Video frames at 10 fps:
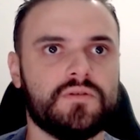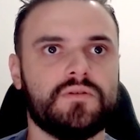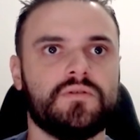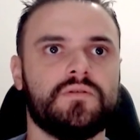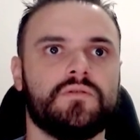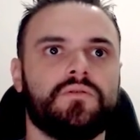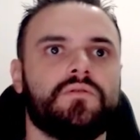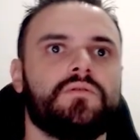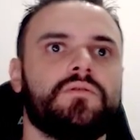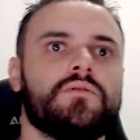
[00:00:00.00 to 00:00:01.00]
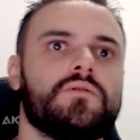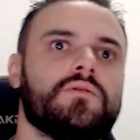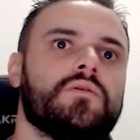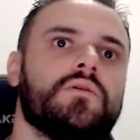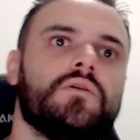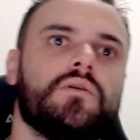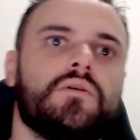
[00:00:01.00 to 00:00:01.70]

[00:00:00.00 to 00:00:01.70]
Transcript: Nobody speaks.